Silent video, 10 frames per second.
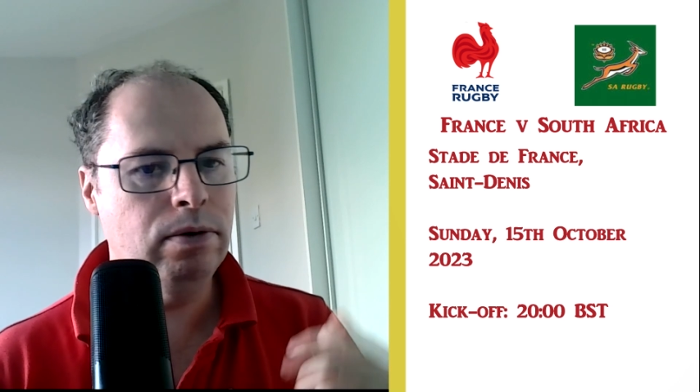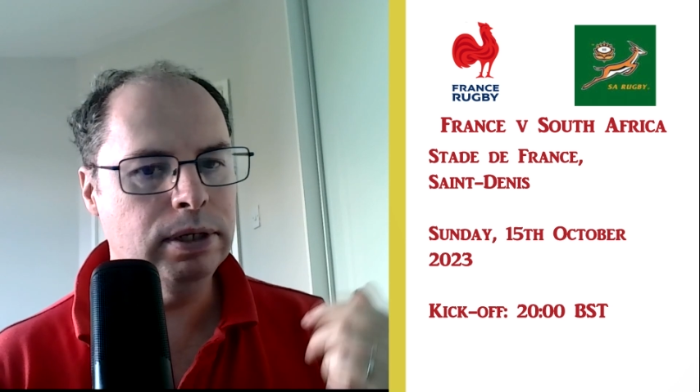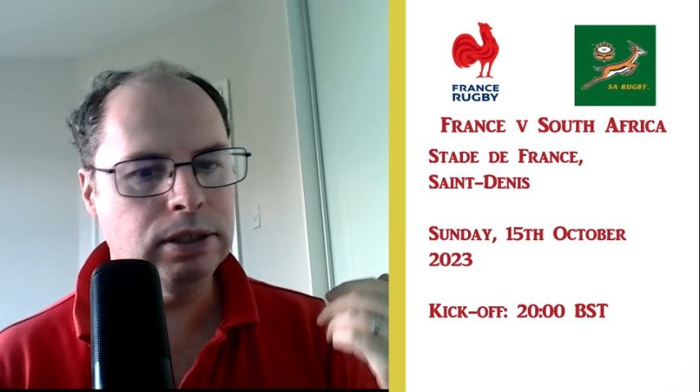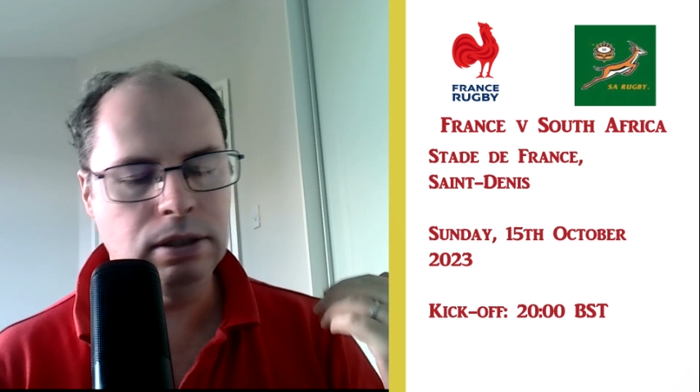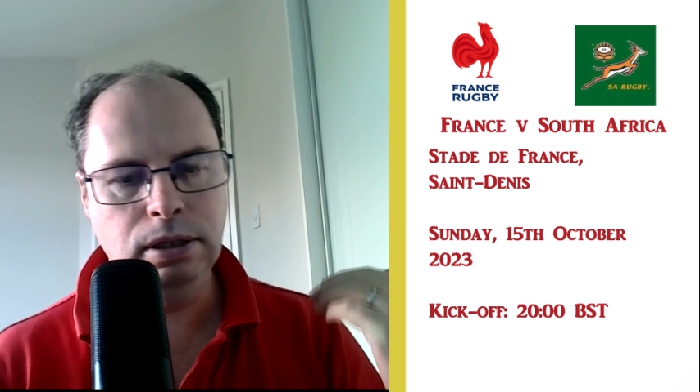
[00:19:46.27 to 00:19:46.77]

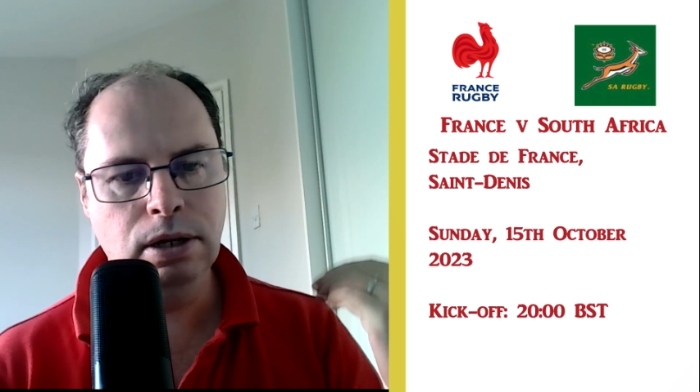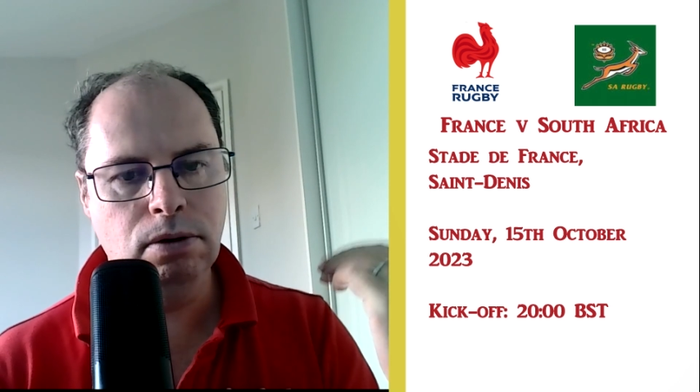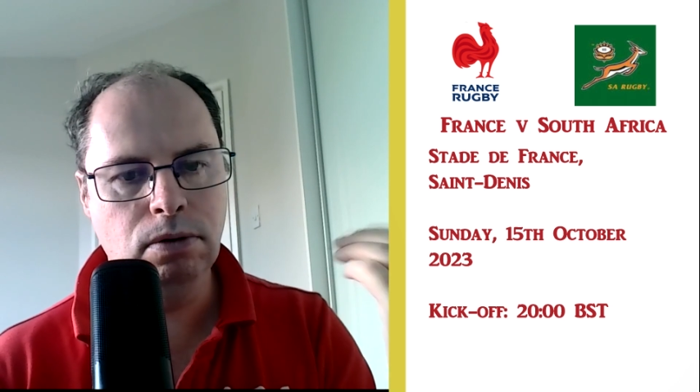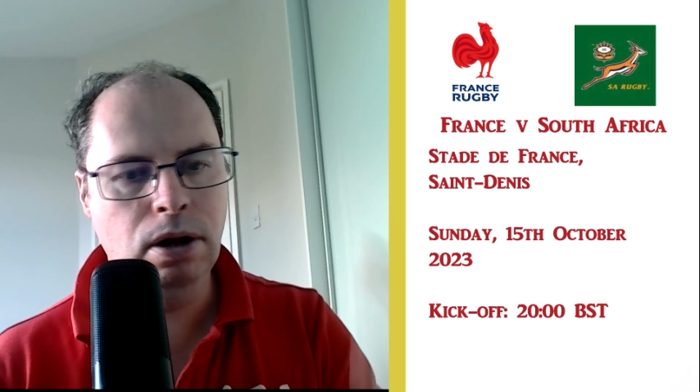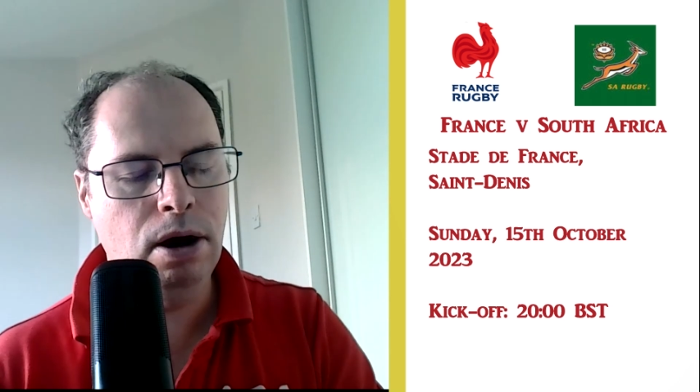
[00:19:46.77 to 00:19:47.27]
whether
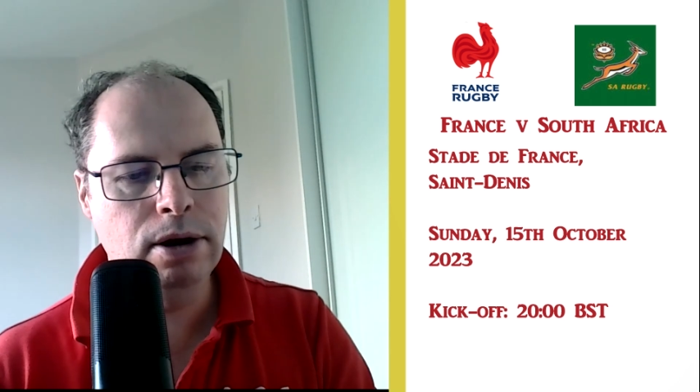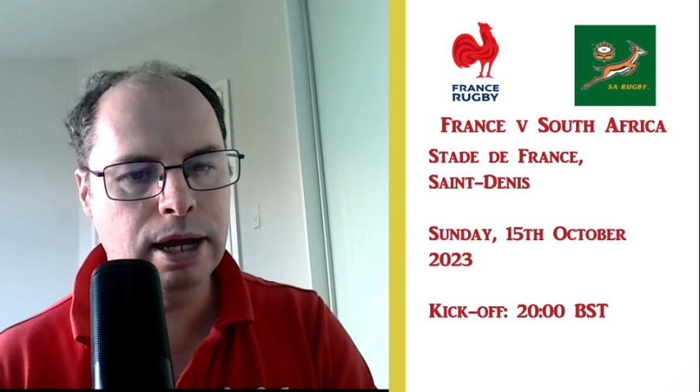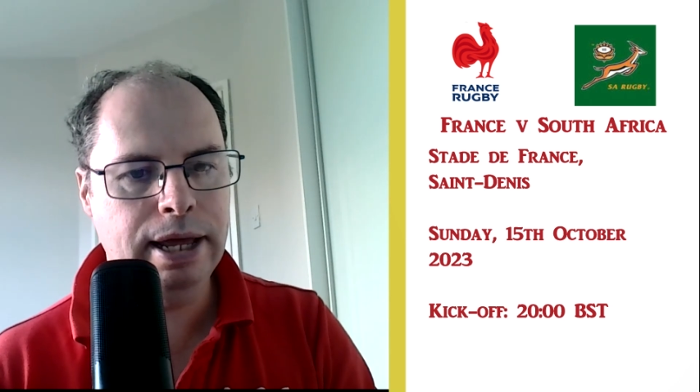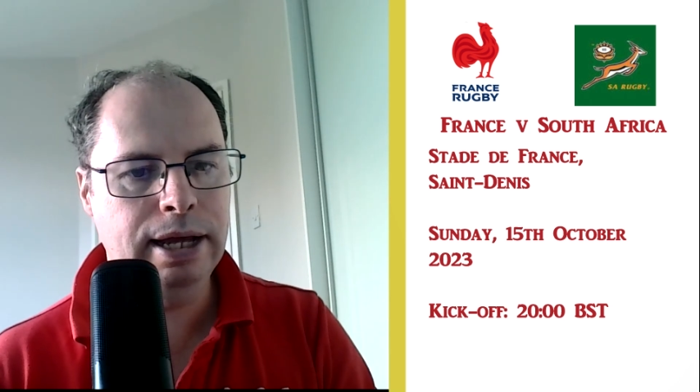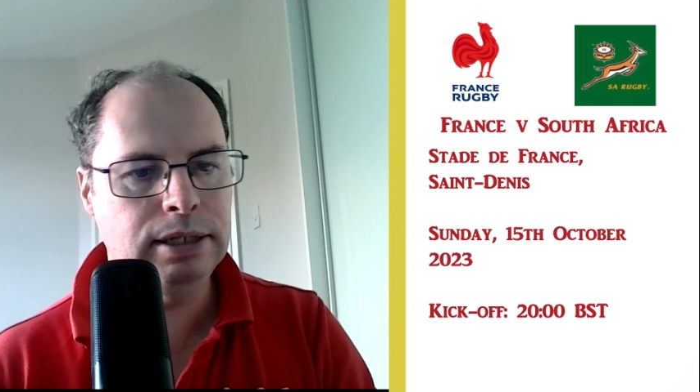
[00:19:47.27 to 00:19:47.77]
it's you know
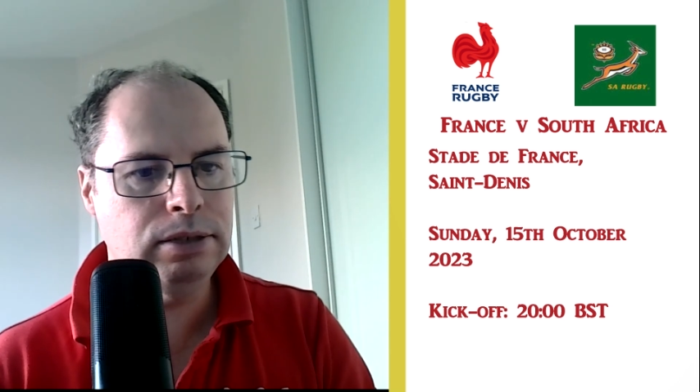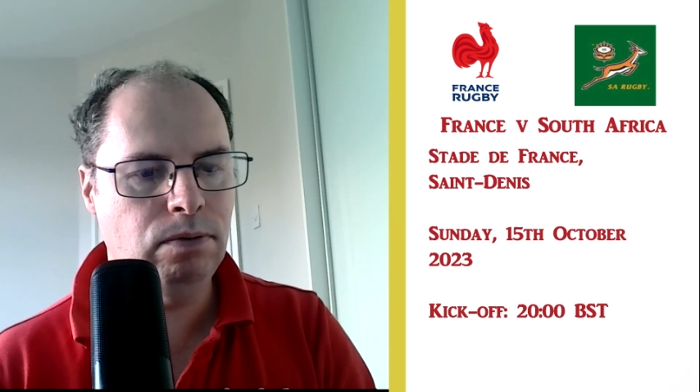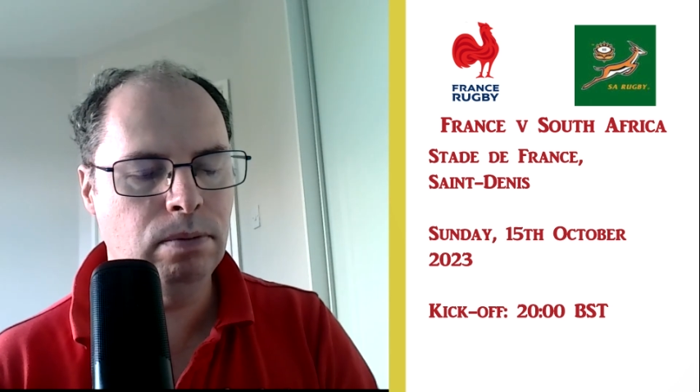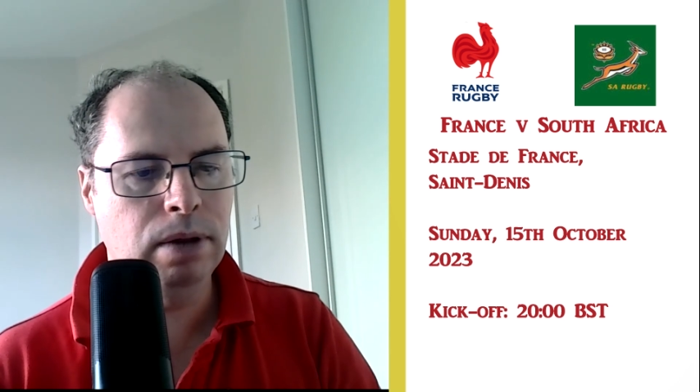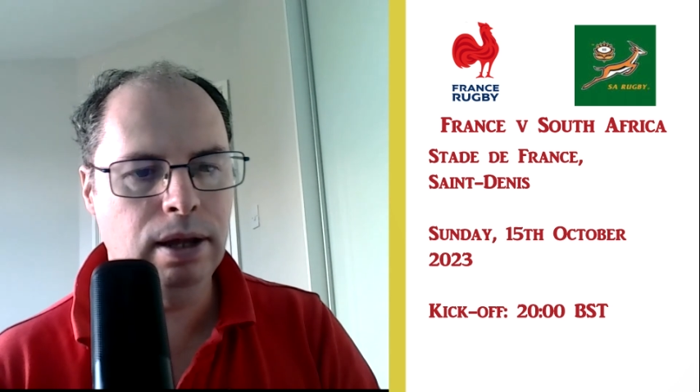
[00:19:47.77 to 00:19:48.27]
long
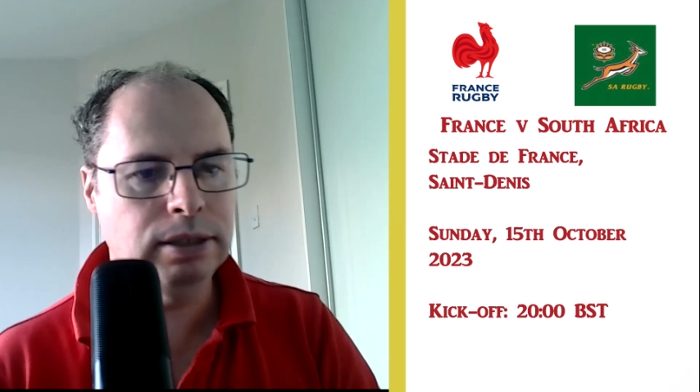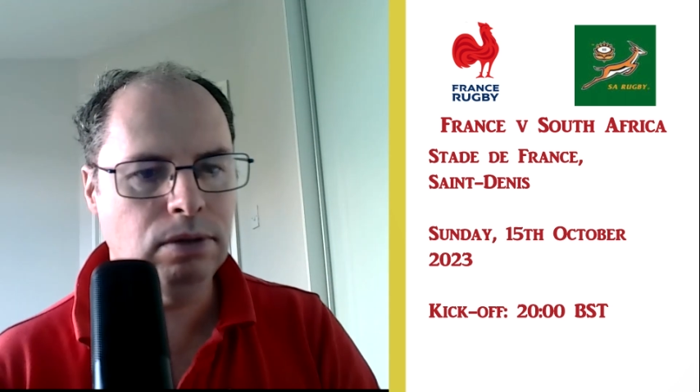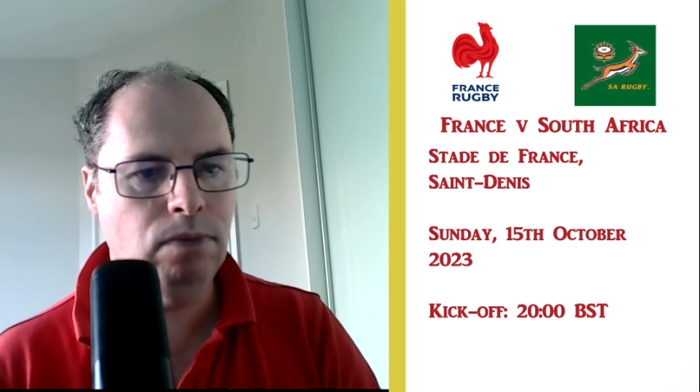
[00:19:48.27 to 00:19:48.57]
kicks from